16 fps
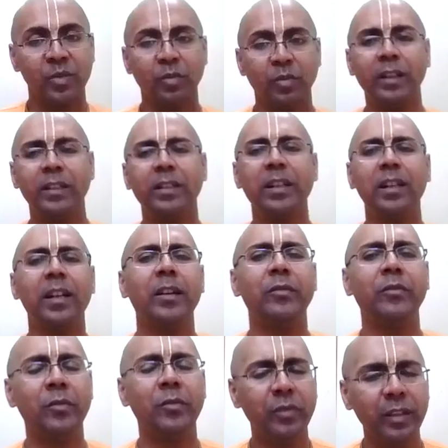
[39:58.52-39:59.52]
So either
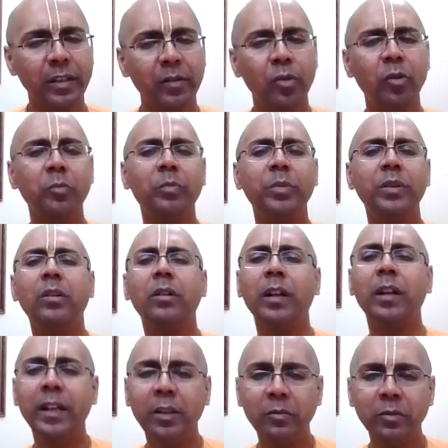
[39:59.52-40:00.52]
left wing gopi or
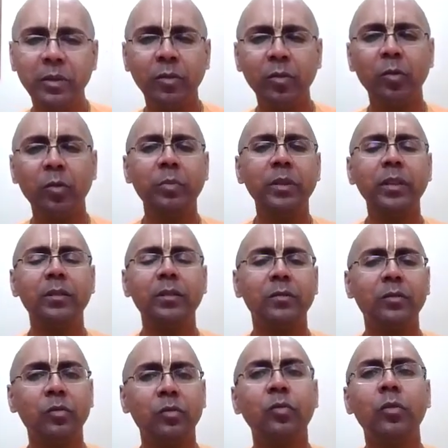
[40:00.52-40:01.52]
right wing
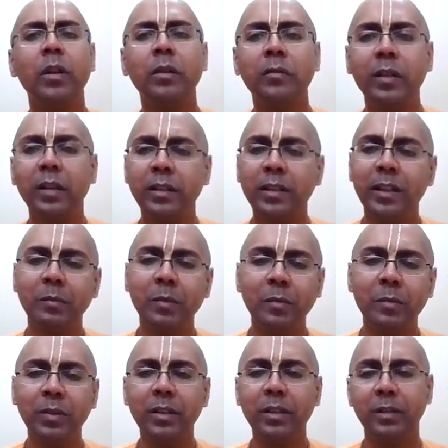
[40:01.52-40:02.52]
gopi, whoever they
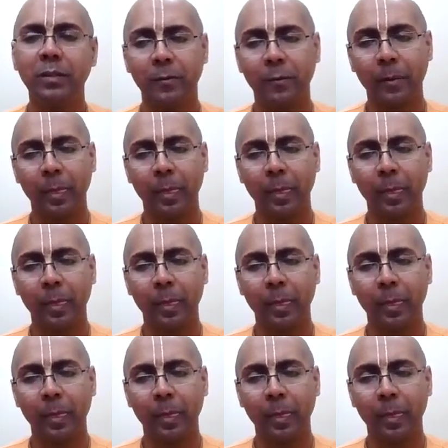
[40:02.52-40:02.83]
may be.